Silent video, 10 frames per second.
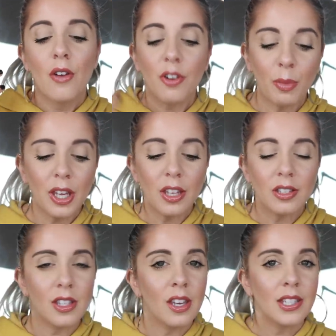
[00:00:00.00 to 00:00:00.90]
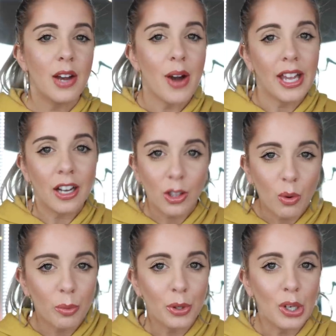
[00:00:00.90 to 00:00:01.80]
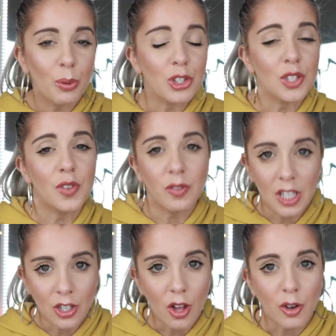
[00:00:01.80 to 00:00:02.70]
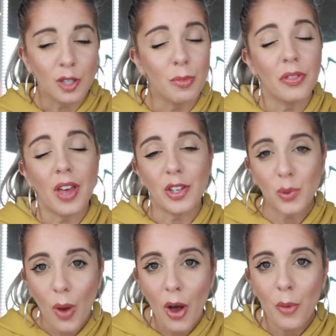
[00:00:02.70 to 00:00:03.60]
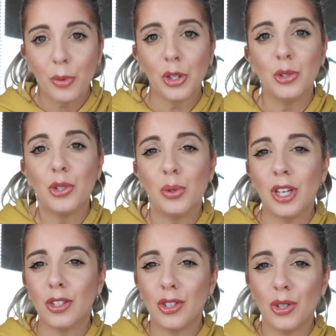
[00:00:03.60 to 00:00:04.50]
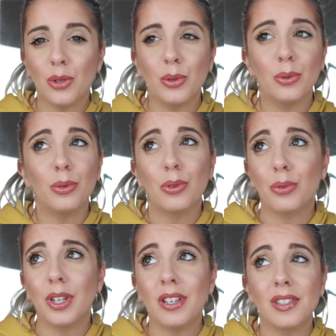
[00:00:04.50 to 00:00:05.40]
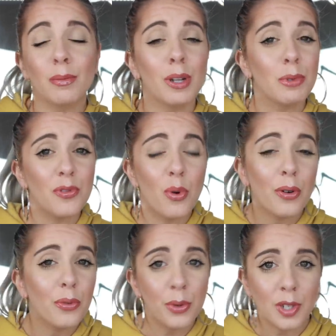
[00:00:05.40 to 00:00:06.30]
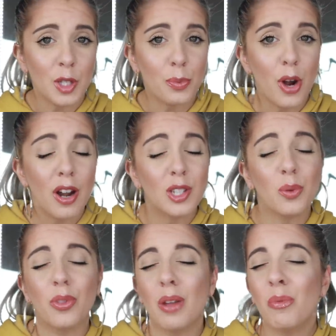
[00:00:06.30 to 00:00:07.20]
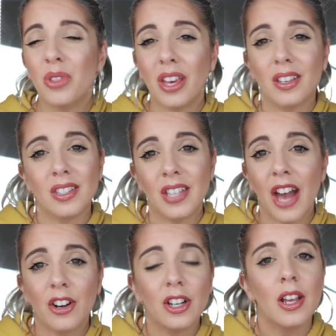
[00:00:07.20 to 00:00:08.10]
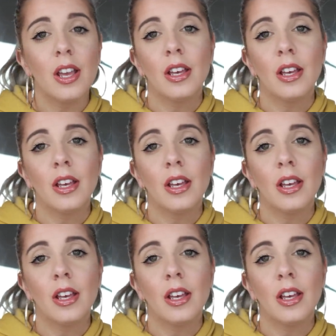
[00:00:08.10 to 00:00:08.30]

For me, seeing as how I get Allure Beauty, which is $15 a month as well, but you do get two, three, sometimes four full-size products, then with like a scattered